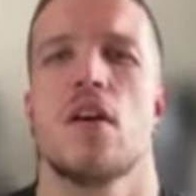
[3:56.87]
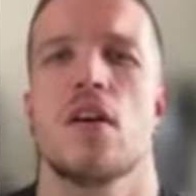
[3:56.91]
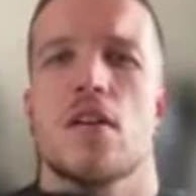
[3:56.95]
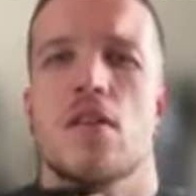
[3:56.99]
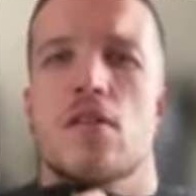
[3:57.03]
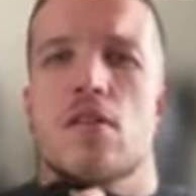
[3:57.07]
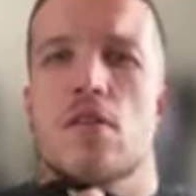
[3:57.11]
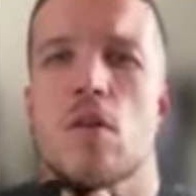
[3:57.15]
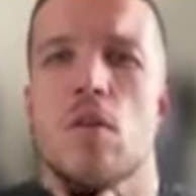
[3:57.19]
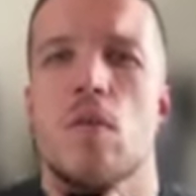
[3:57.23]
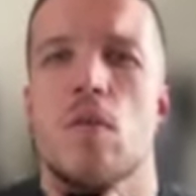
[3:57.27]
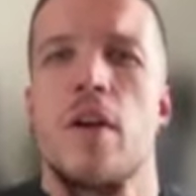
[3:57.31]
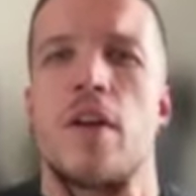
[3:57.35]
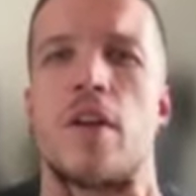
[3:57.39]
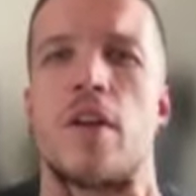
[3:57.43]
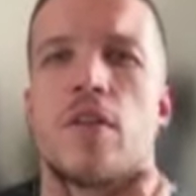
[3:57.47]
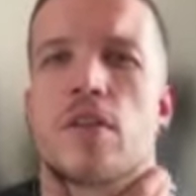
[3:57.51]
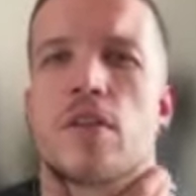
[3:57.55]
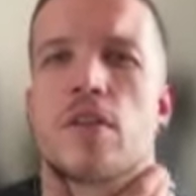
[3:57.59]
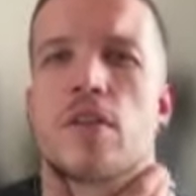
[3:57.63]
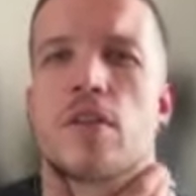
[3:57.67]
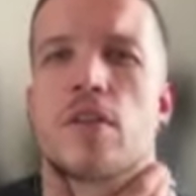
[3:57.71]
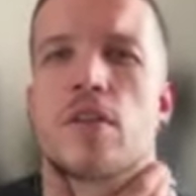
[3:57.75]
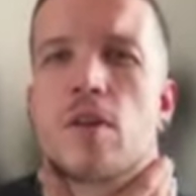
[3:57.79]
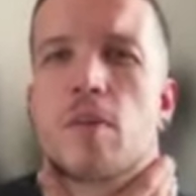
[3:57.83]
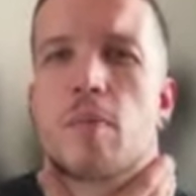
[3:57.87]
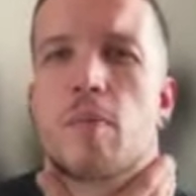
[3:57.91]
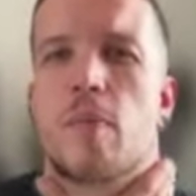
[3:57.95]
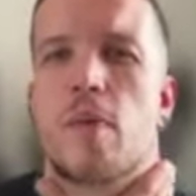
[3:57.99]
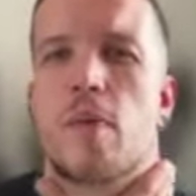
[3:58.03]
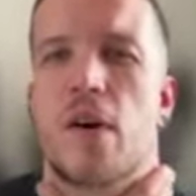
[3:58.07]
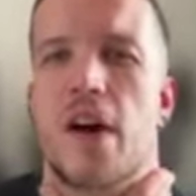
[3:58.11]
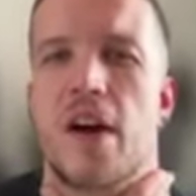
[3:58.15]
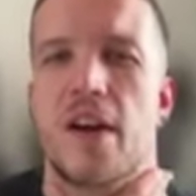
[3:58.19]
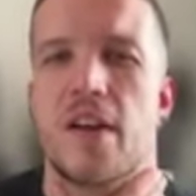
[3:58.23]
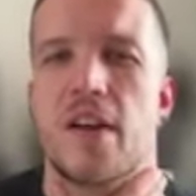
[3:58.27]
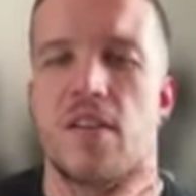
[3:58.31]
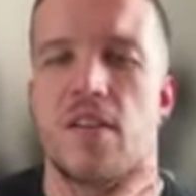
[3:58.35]
So when you
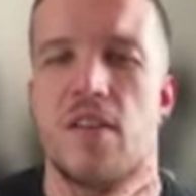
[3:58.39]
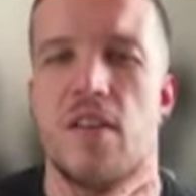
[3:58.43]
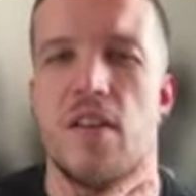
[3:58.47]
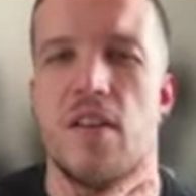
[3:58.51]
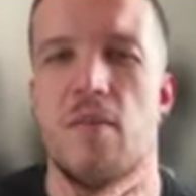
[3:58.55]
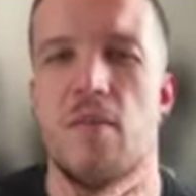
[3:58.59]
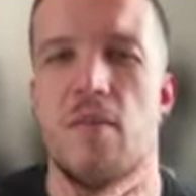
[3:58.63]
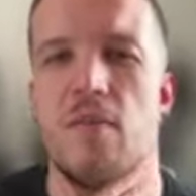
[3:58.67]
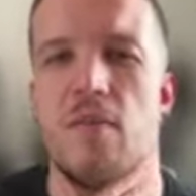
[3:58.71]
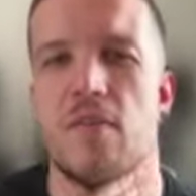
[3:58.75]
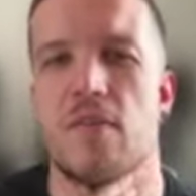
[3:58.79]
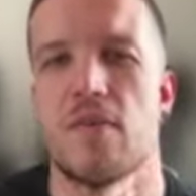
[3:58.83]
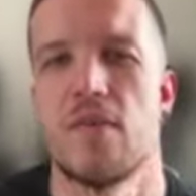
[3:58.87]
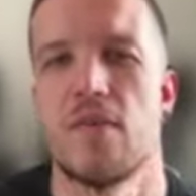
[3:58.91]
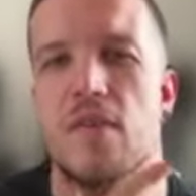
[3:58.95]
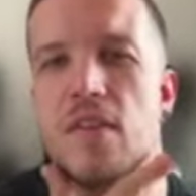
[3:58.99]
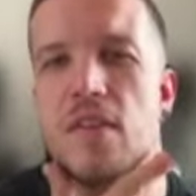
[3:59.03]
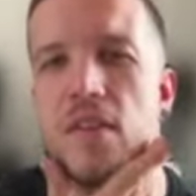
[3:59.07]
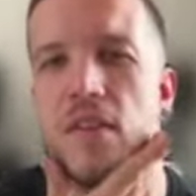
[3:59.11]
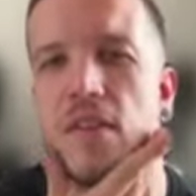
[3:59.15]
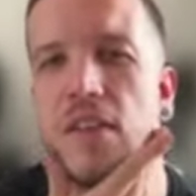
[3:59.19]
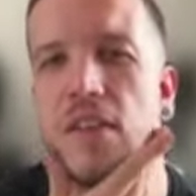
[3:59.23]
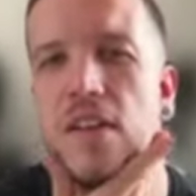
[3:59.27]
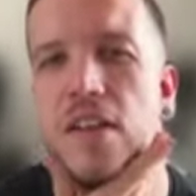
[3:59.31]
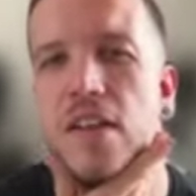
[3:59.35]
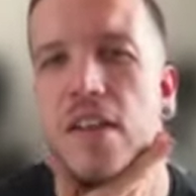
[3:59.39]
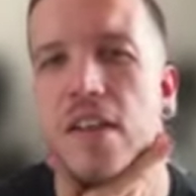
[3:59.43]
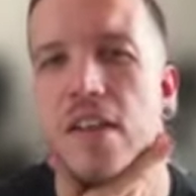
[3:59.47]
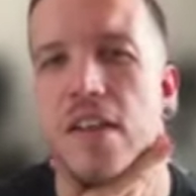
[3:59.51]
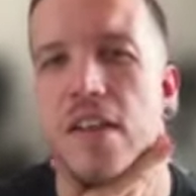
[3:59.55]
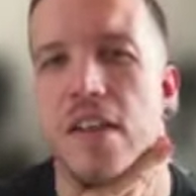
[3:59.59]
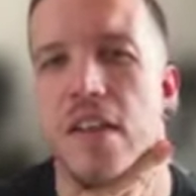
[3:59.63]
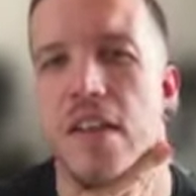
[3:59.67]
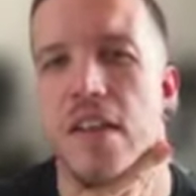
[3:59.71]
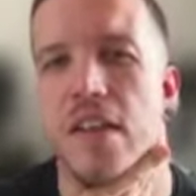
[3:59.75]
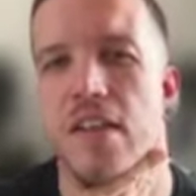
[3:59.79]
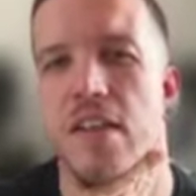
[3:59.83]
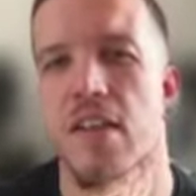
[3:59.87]
surprise them,
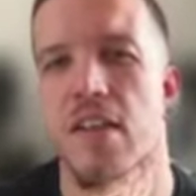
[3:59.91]
in a